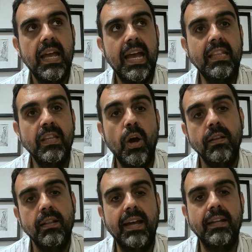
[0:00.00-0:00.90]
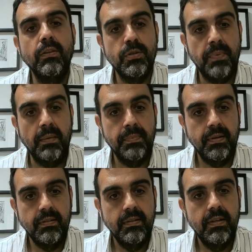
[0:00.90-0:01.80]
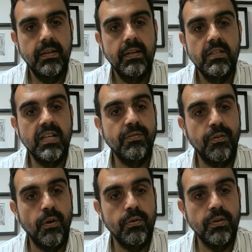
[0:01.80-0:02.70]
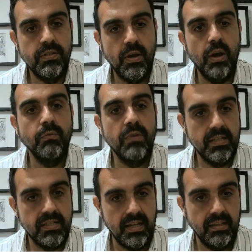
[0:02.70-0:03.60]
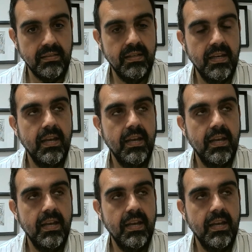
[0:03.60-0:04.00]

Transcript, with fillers: an online newspaper just focus on real estate